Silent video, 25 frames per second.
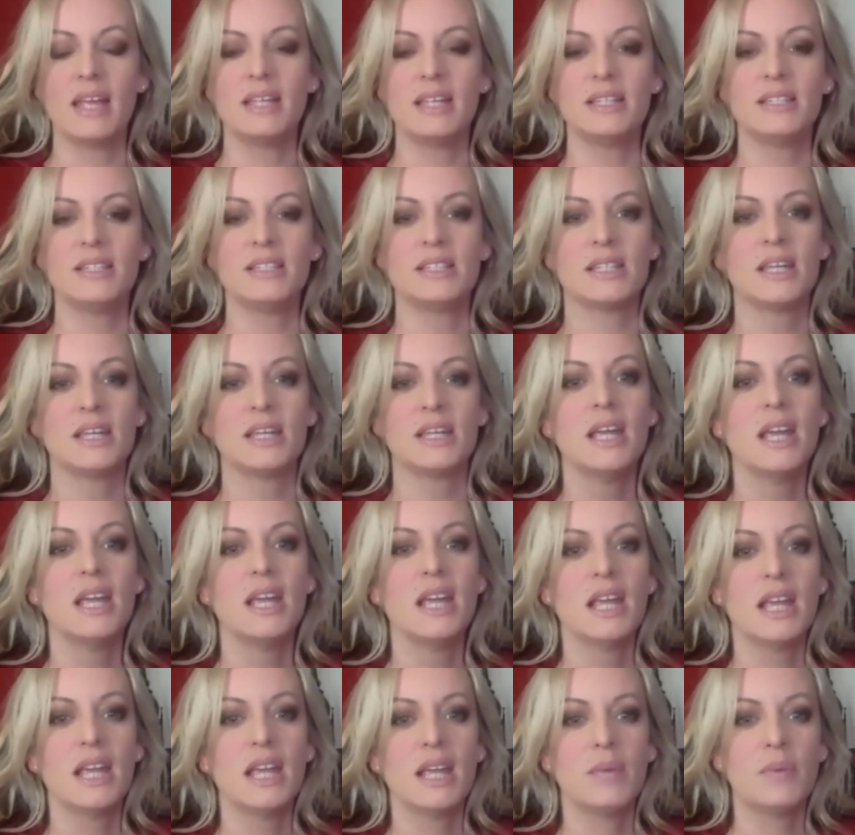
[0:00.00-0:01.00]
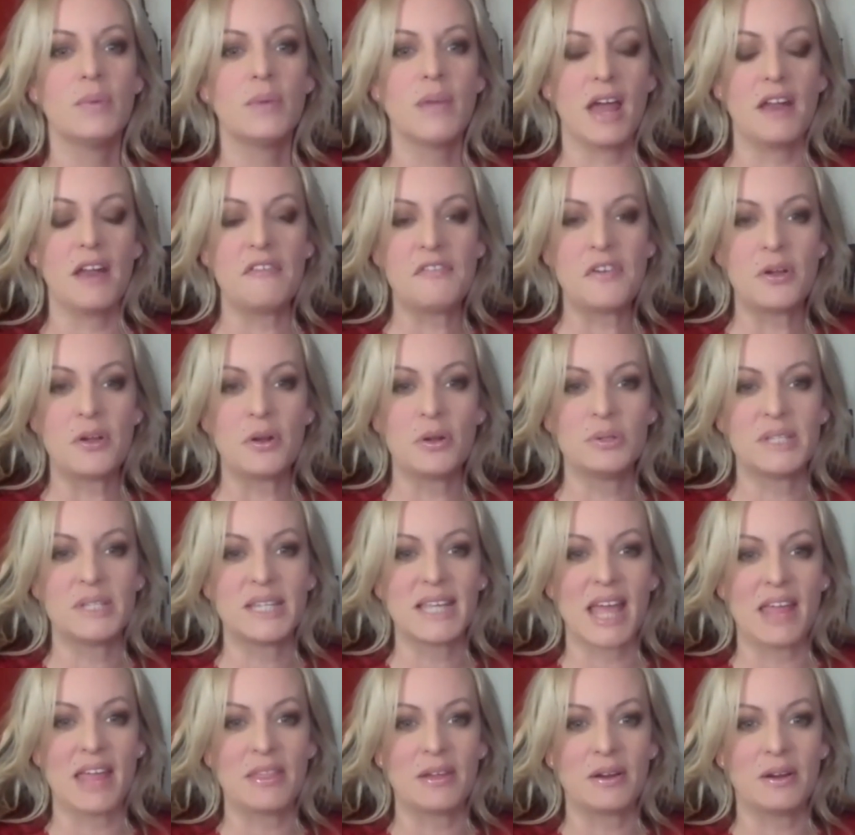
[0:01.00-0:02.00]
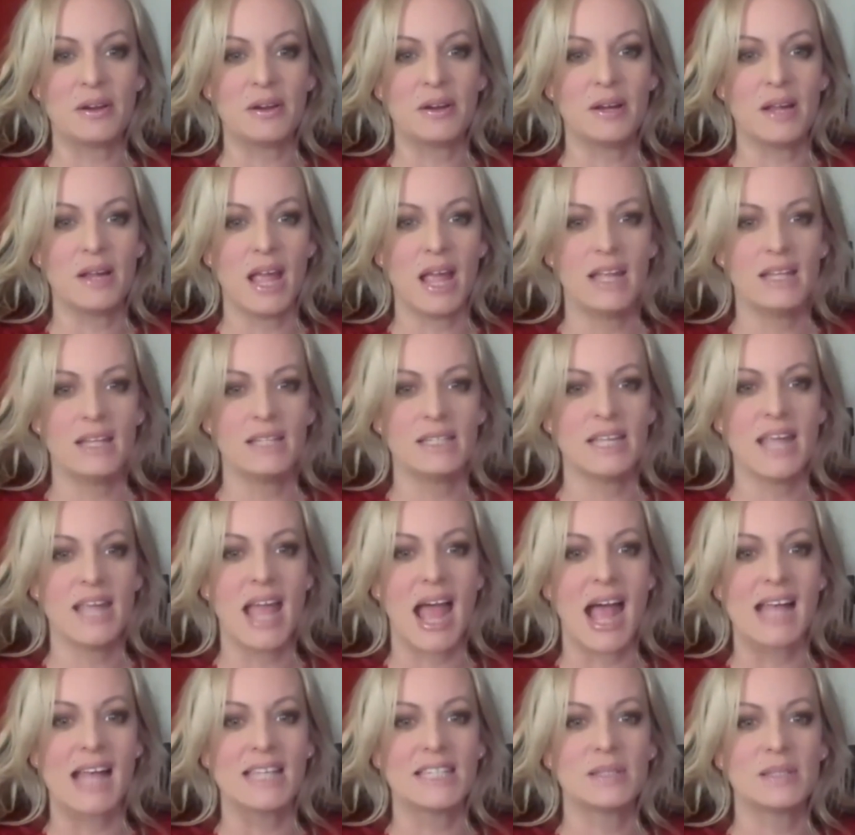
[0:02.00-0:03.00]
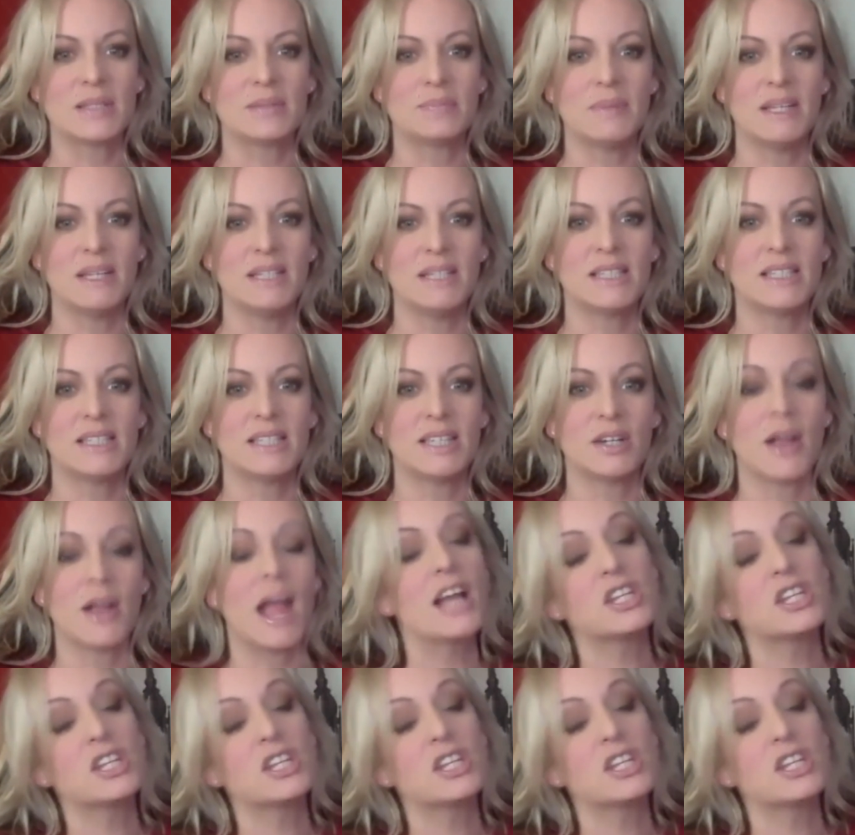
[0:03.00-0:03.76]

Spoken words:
And we got a photo together and he asked me to dinner.